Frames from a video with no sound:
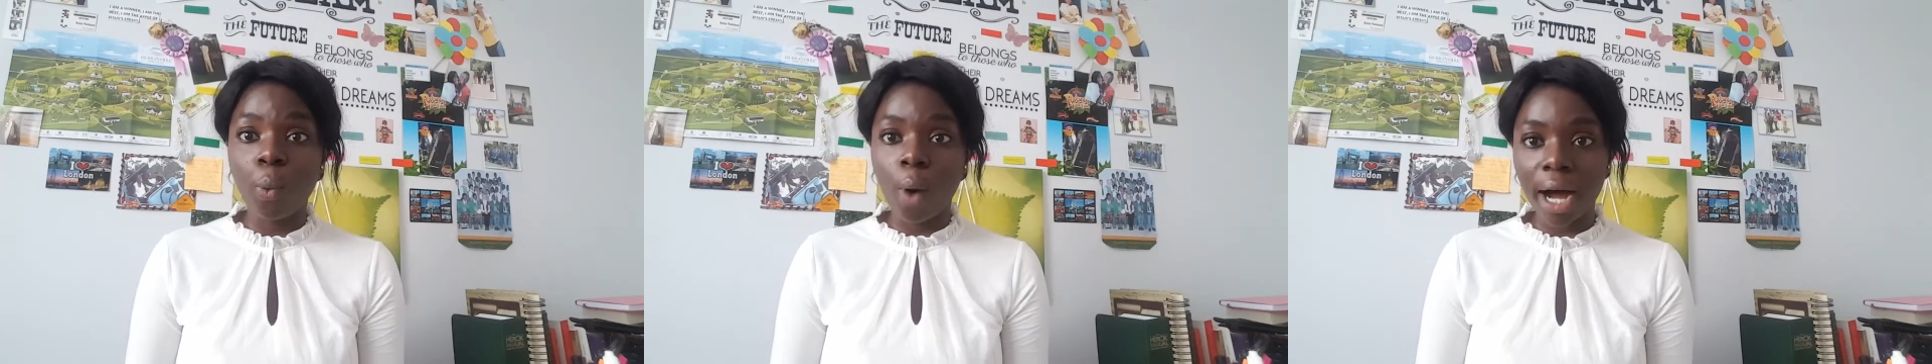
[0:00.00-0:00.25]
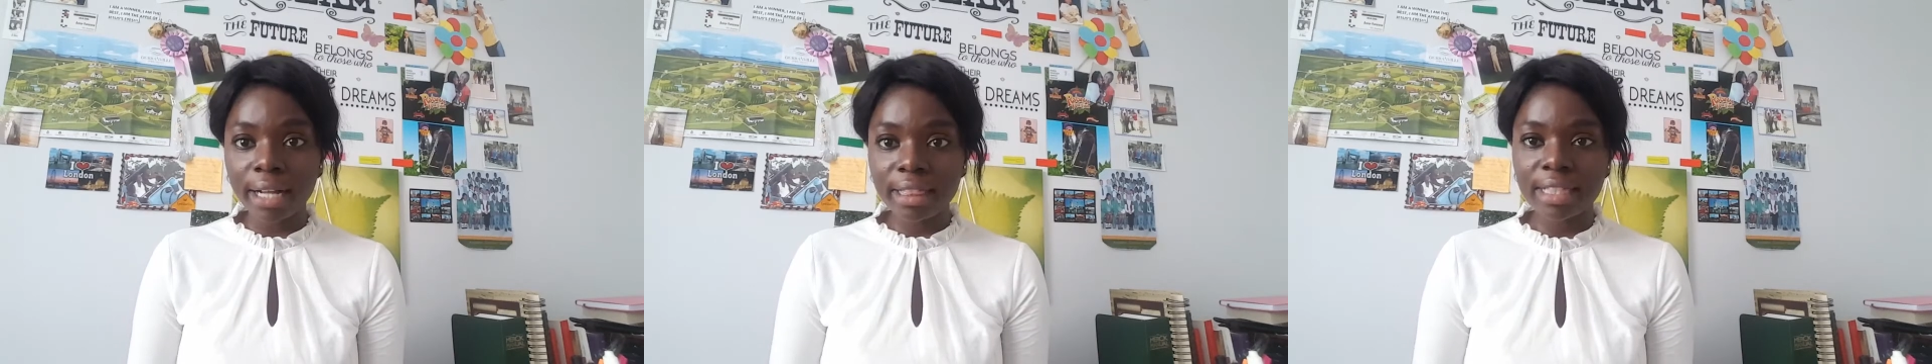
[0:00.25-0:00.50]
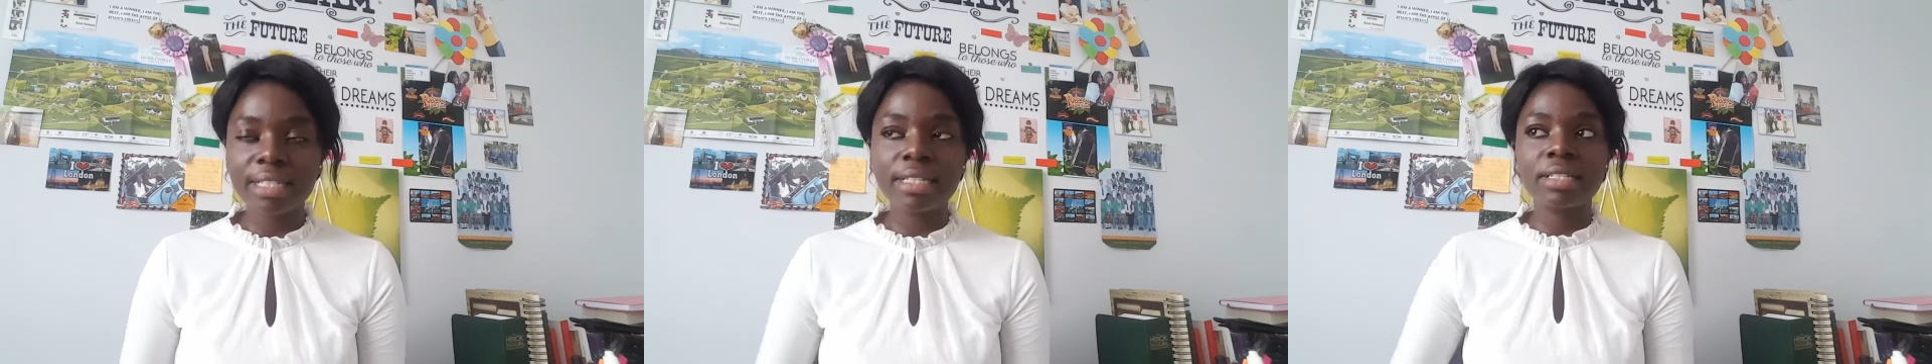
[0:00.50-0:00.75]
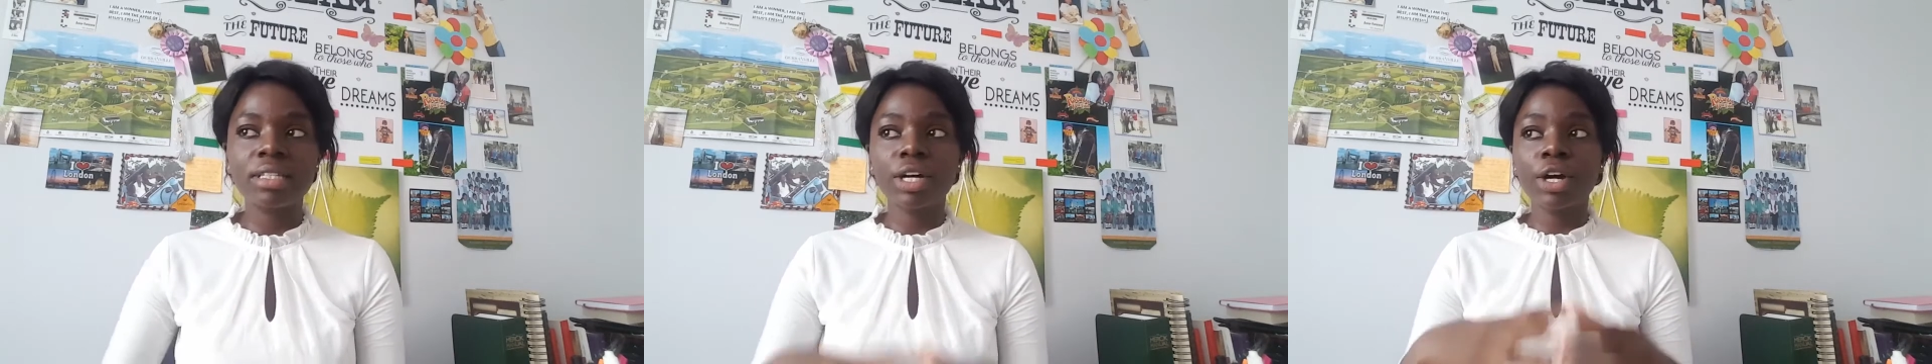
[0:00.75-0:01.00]
want this
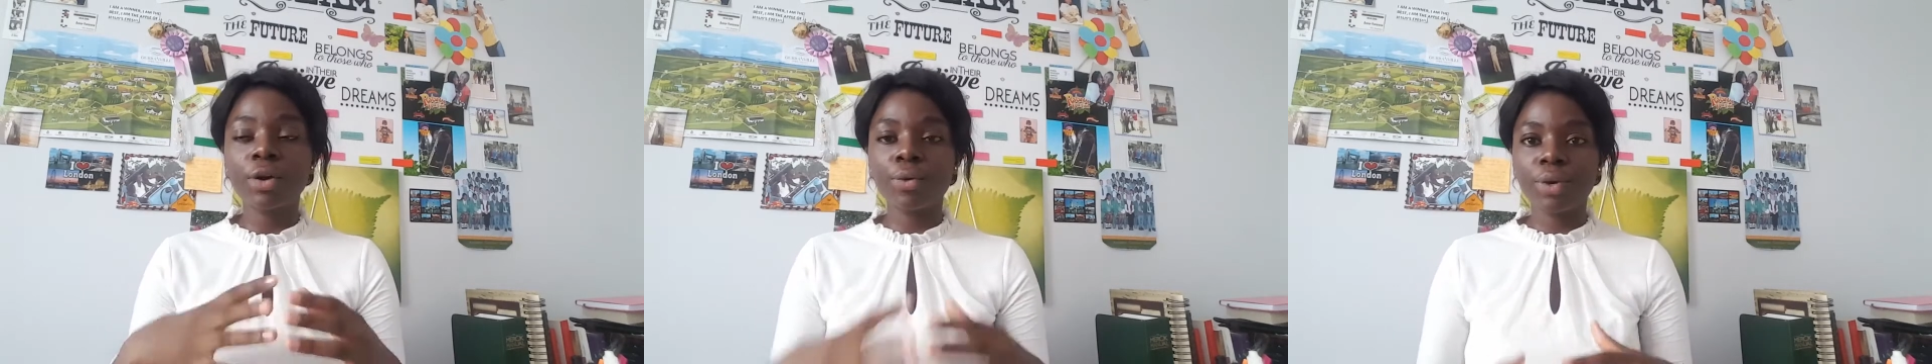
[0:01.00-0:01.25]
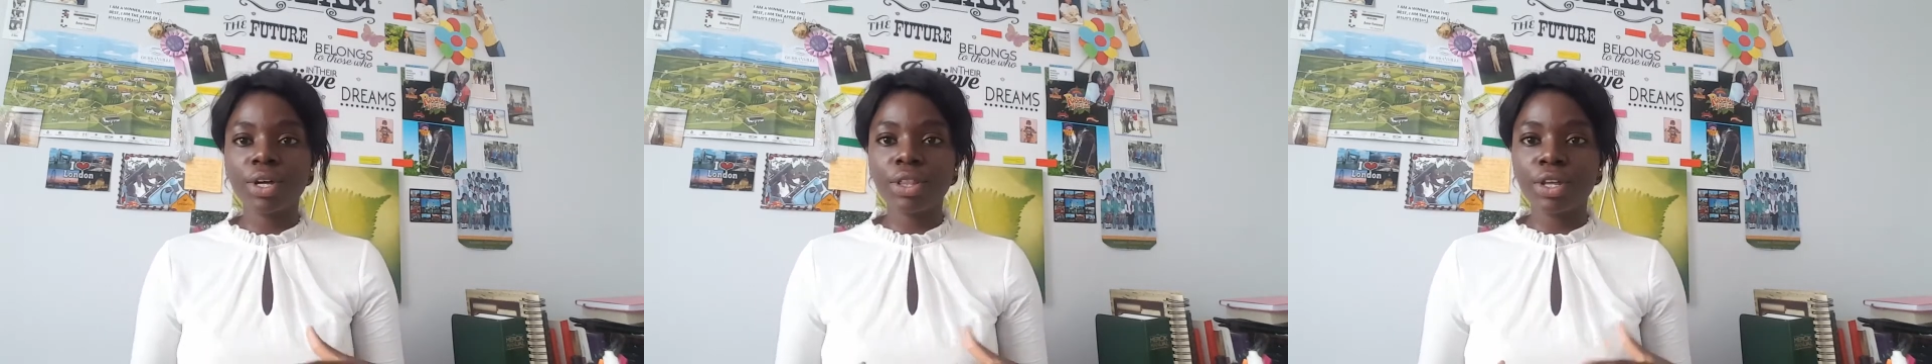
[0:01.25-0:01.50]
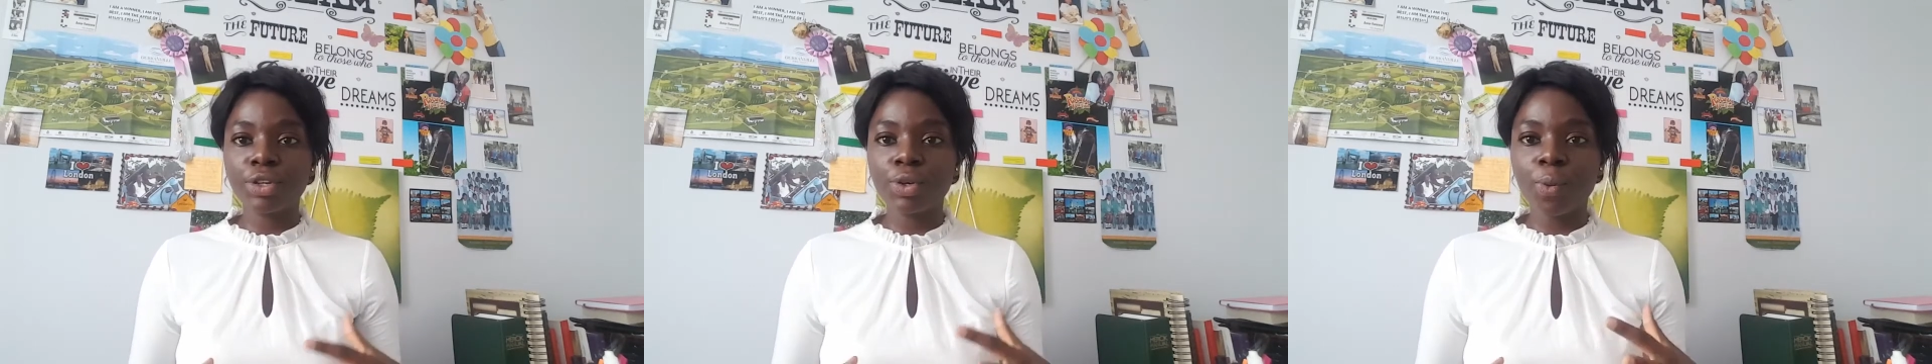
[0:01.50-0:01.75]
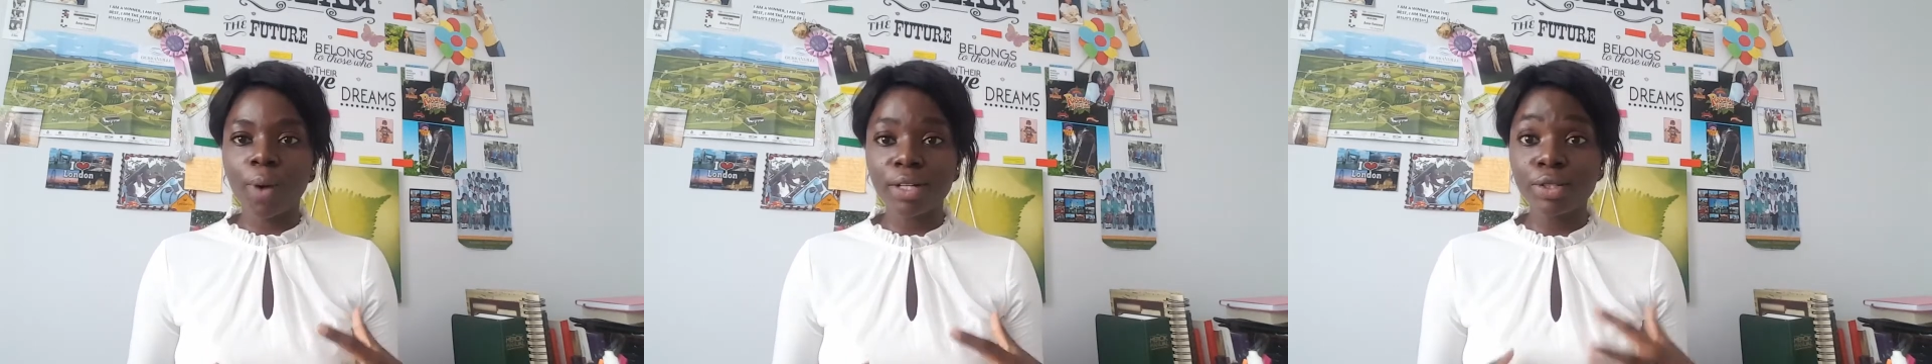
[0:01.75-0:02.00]
is the career that
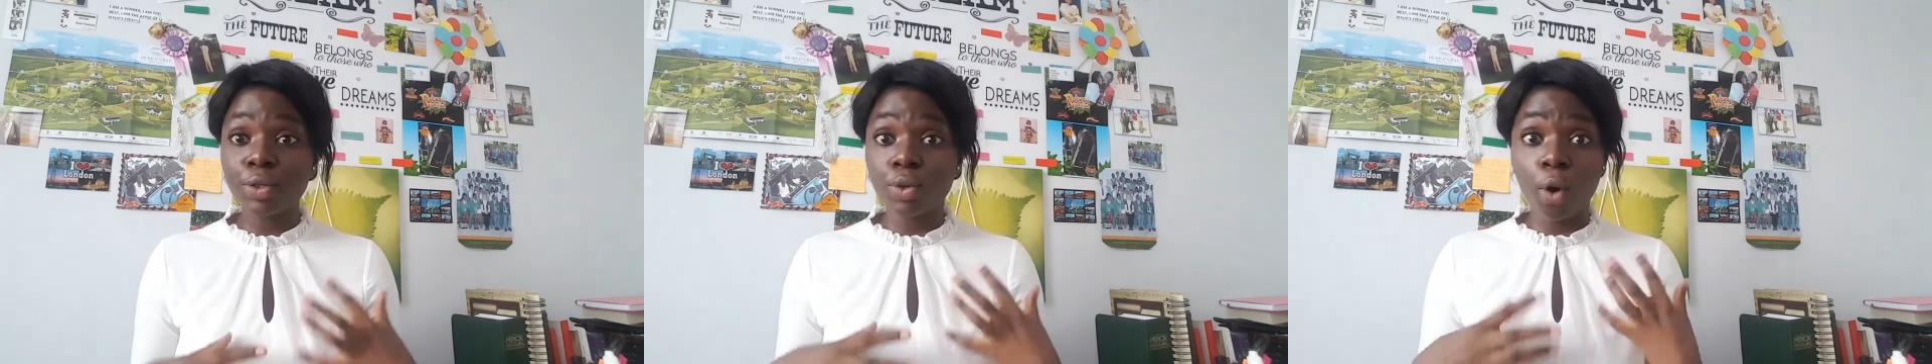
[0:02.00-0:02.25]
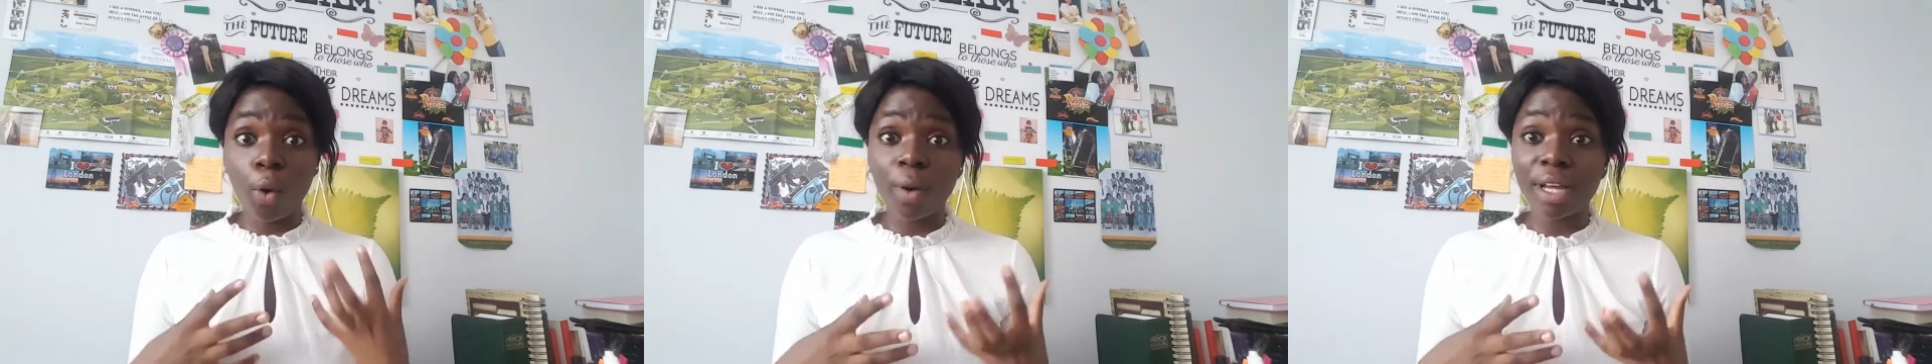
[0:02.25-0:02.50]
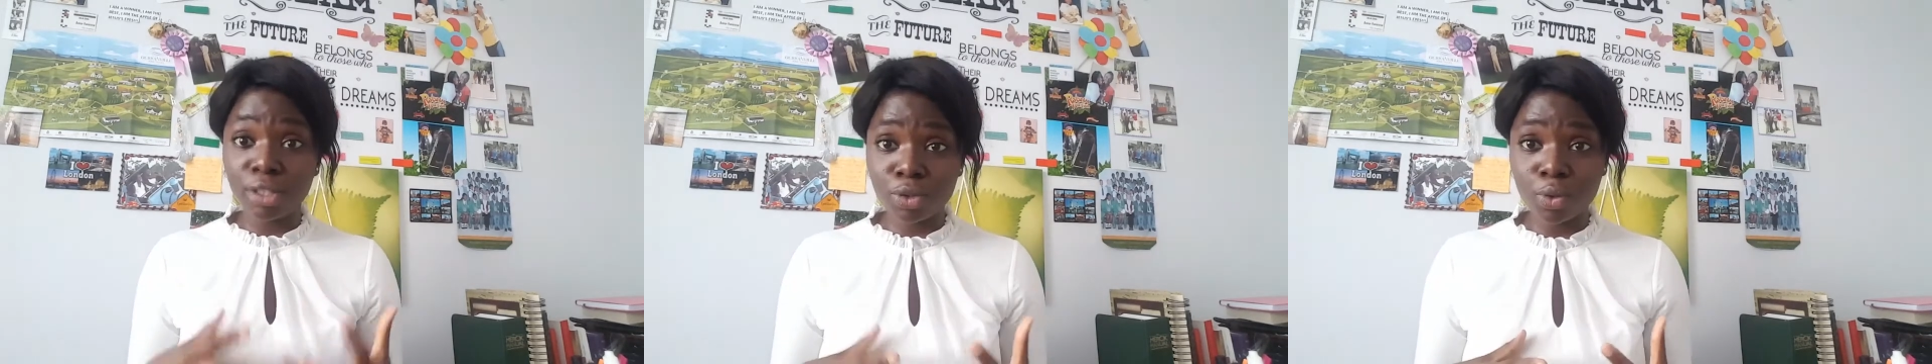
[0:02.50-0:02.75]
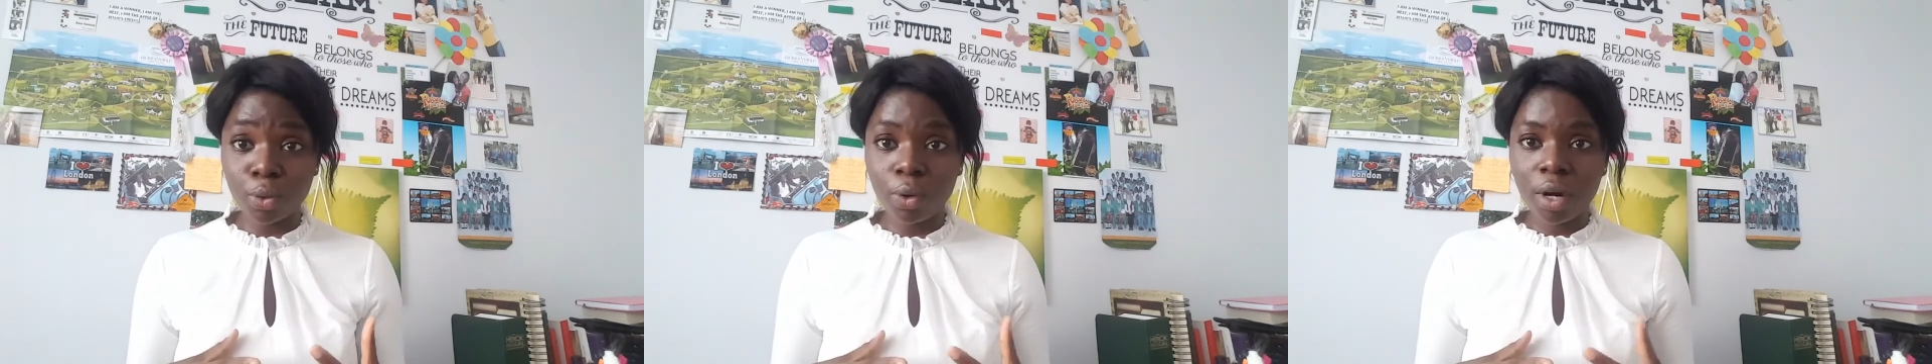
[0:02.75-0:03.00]
you want to go
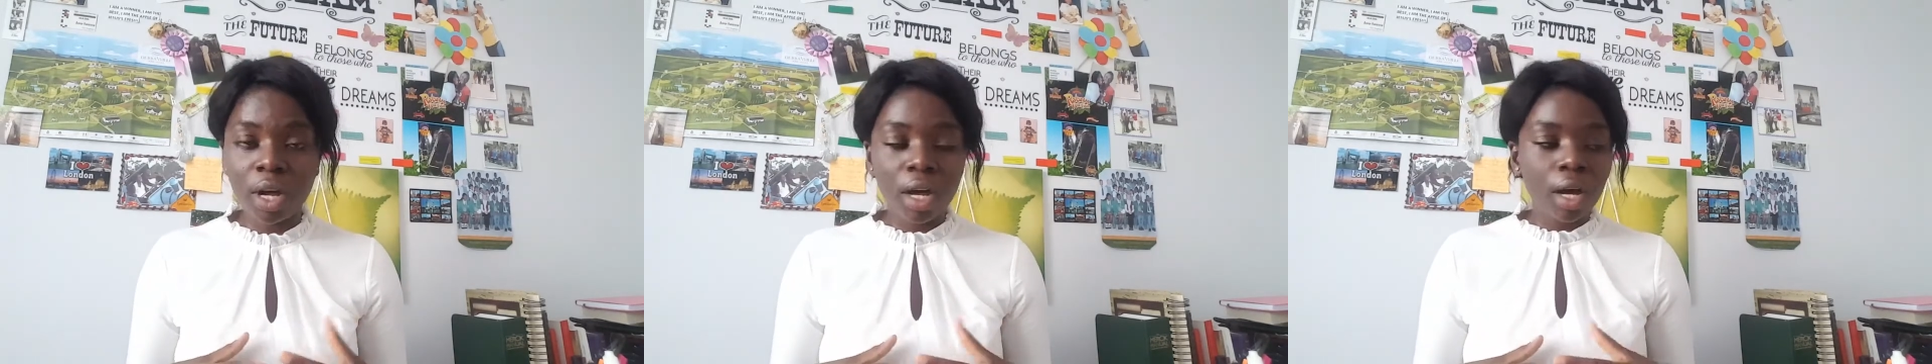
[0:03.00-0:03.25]
into